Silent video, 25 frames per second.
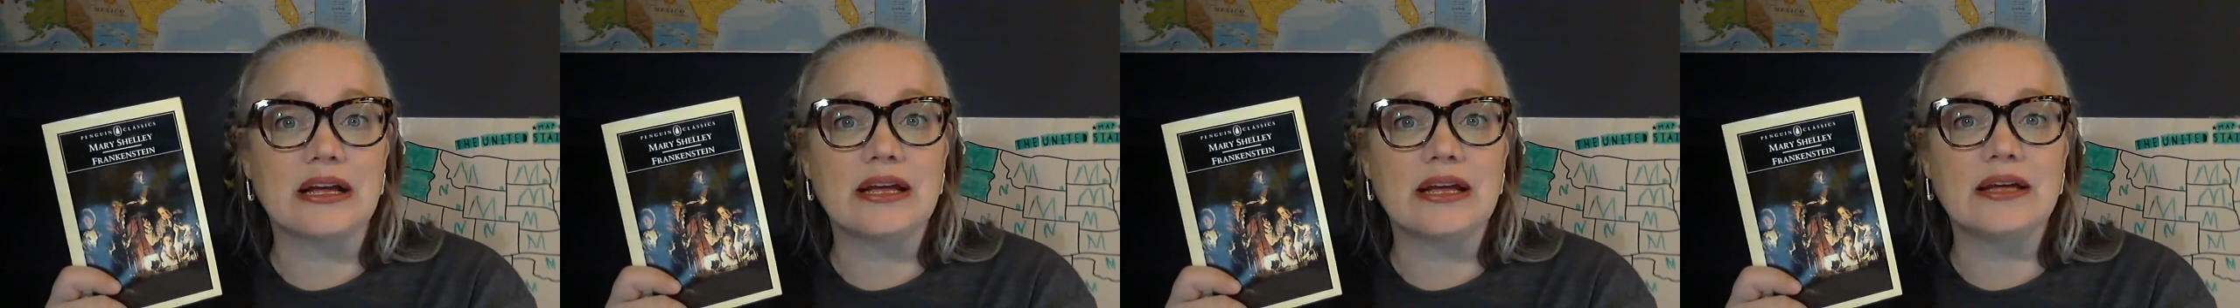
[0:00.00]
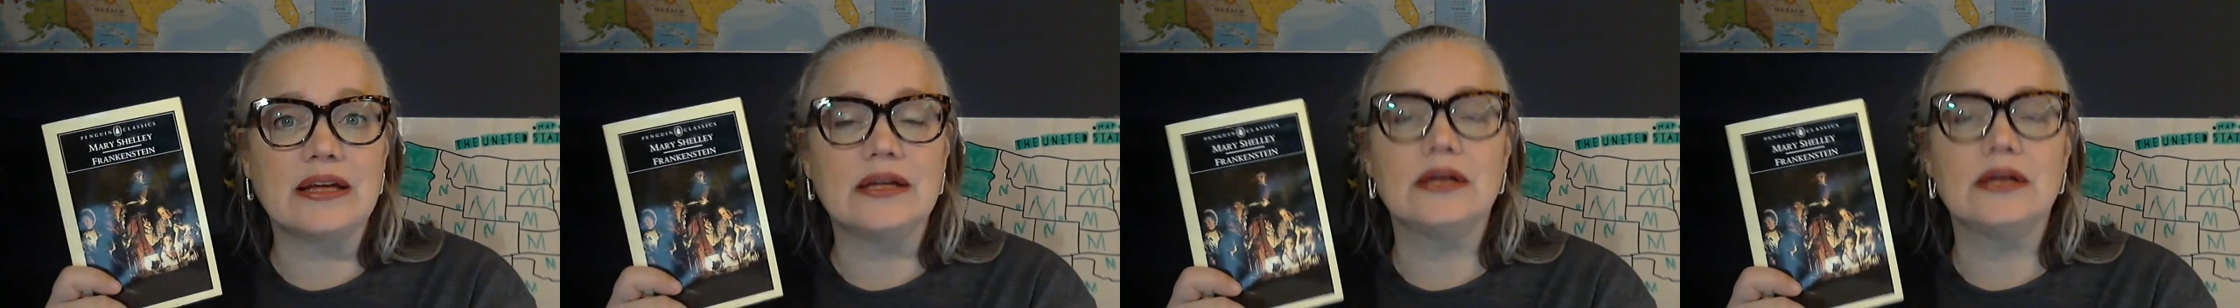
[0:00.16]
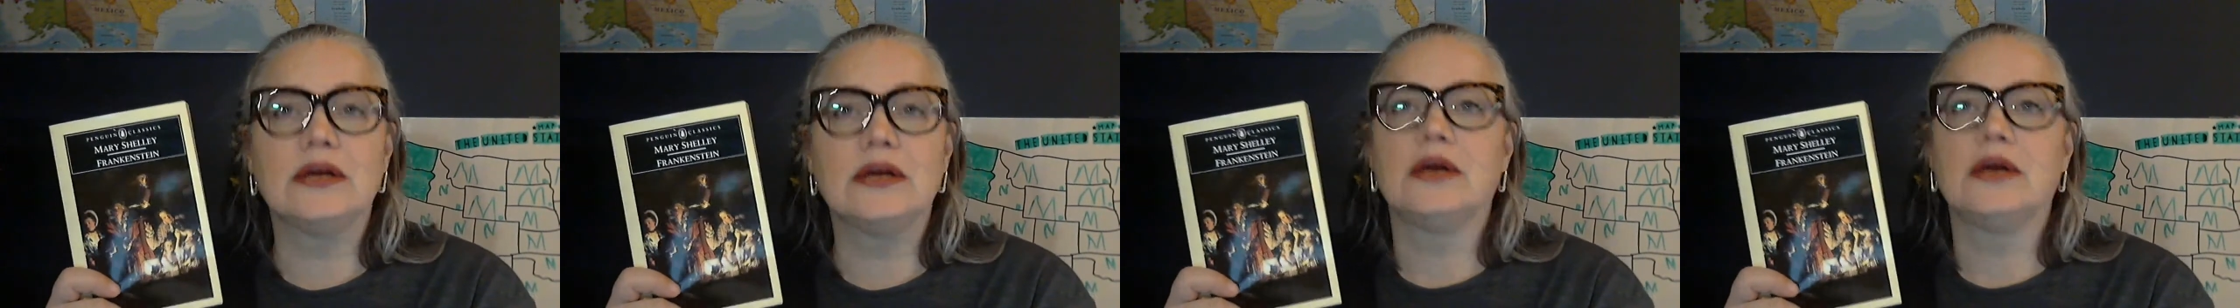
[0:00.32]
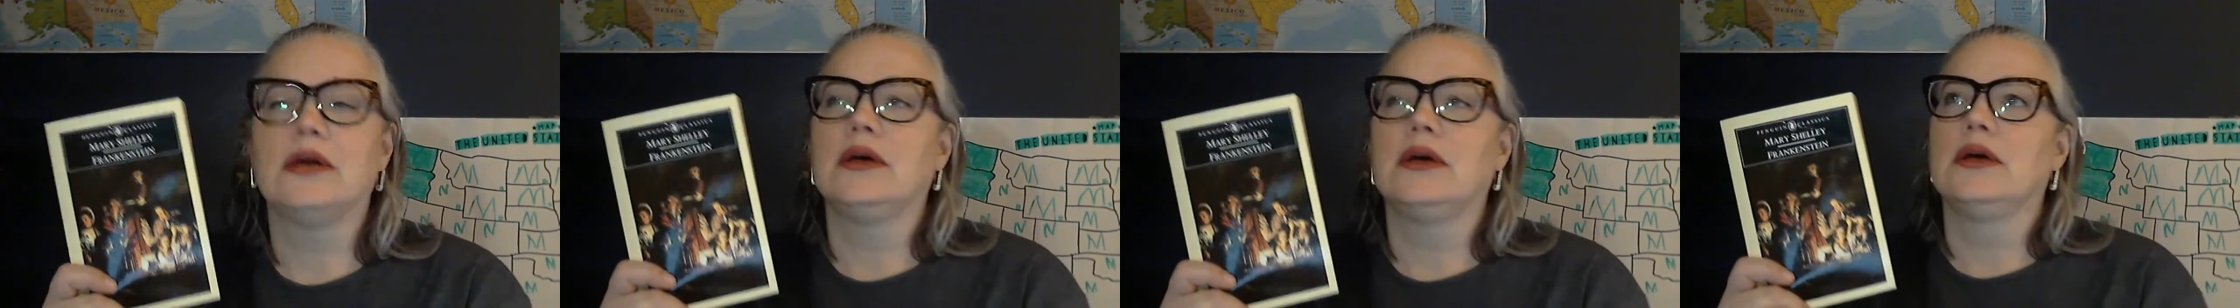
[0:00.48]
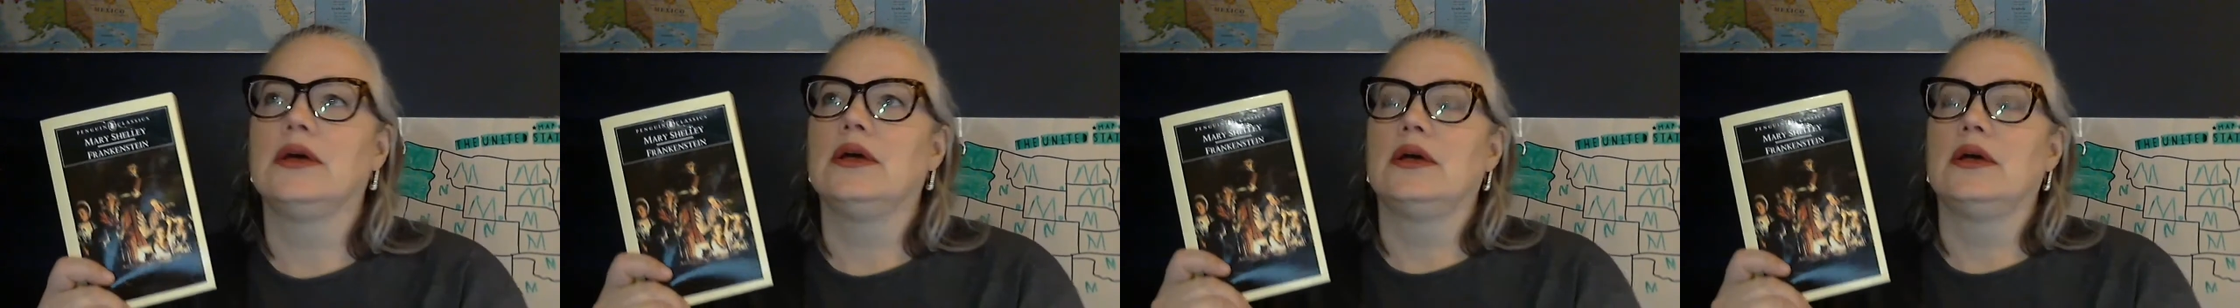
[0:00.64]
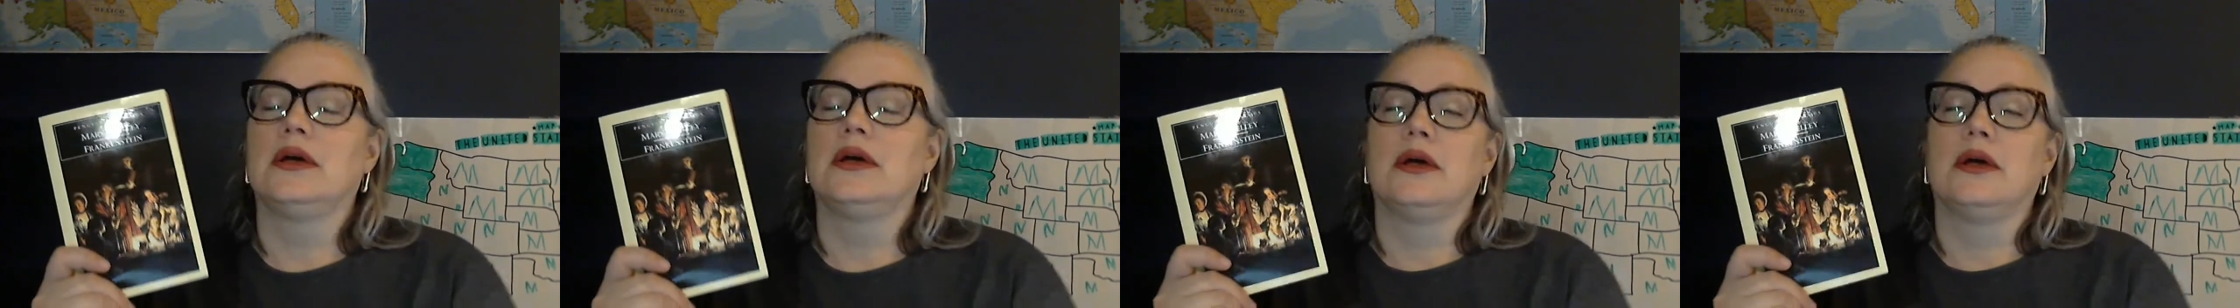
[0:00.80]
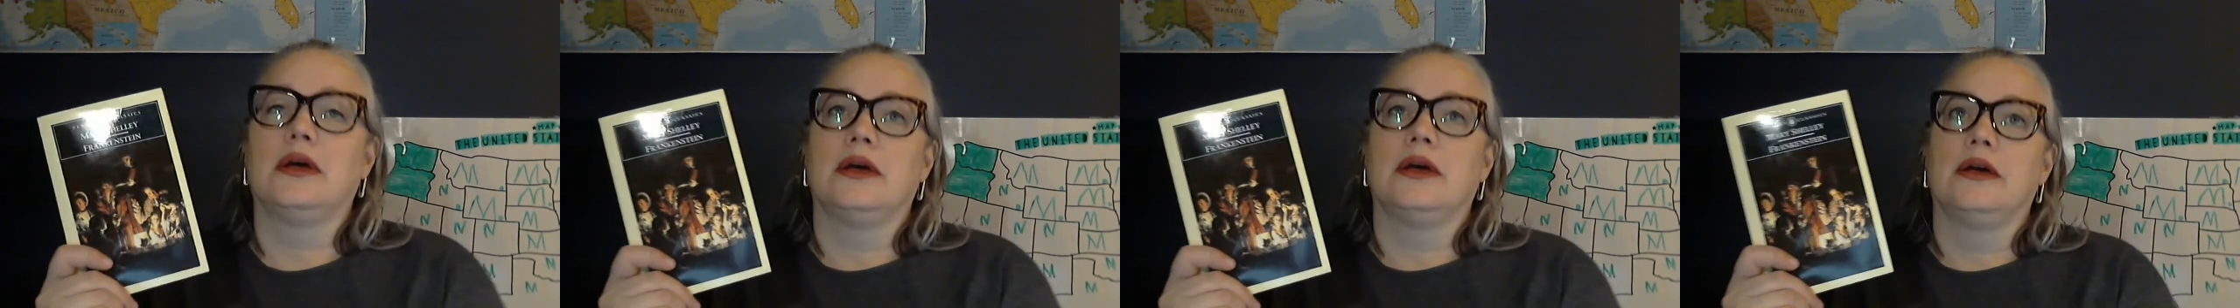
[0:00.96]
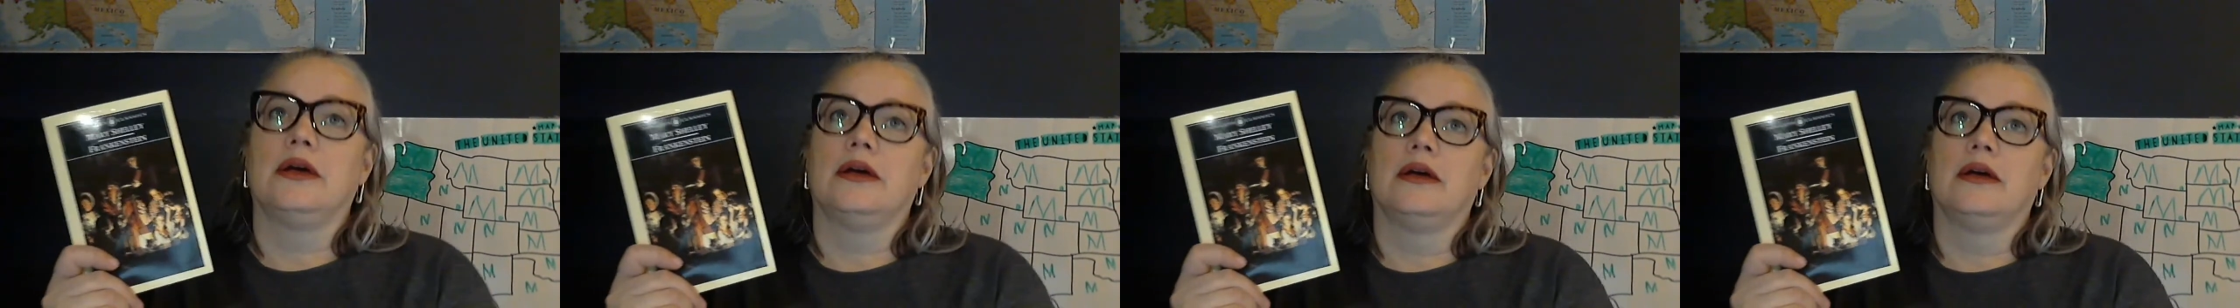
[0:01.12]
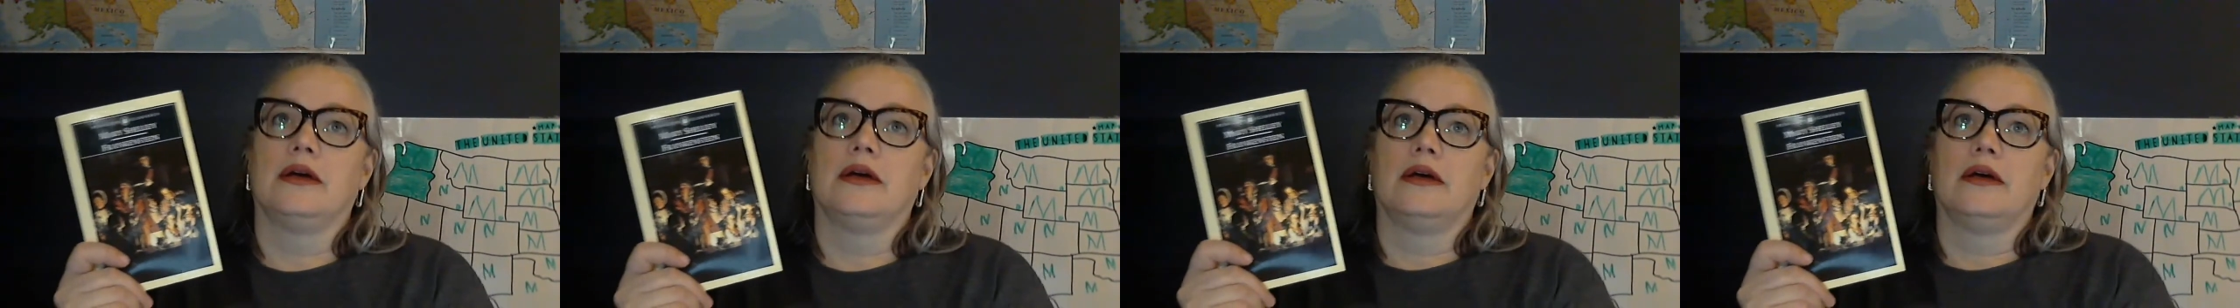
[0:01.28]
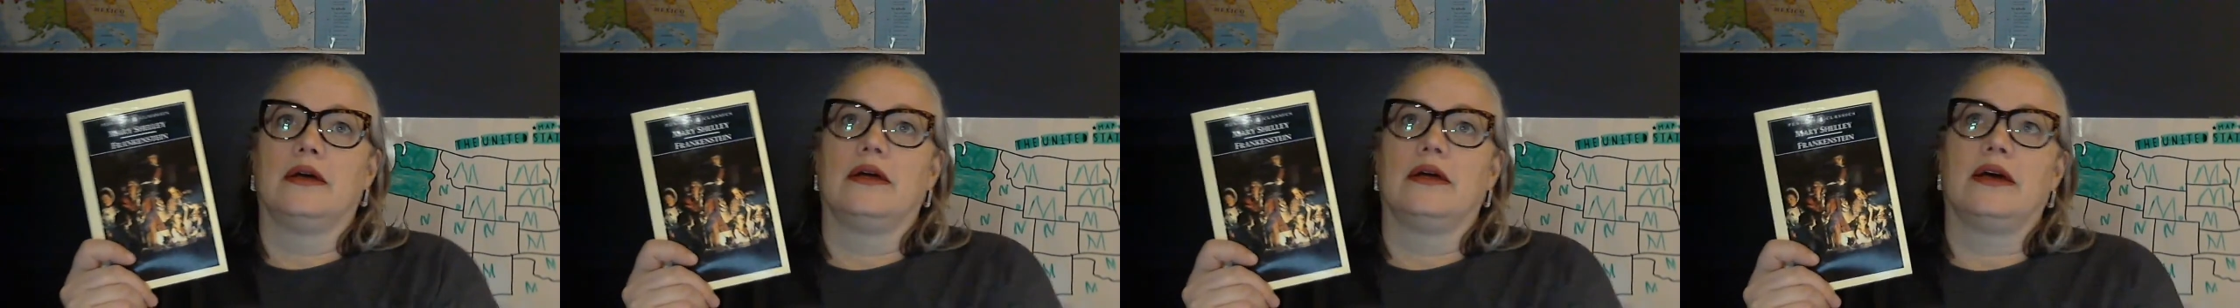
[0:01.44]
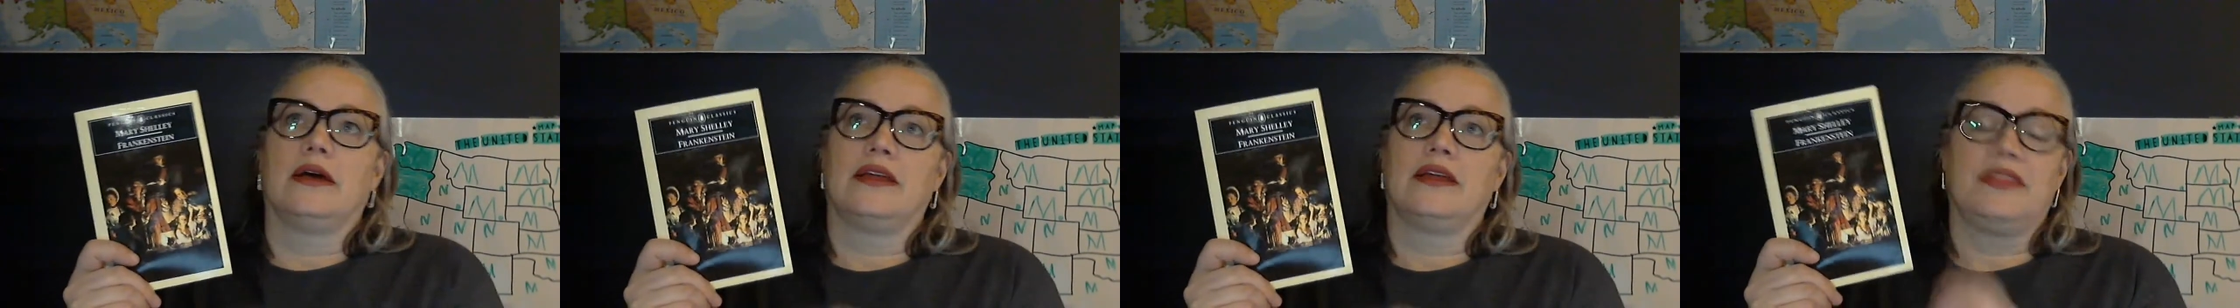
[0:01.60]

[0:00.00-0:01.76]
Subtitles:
you, I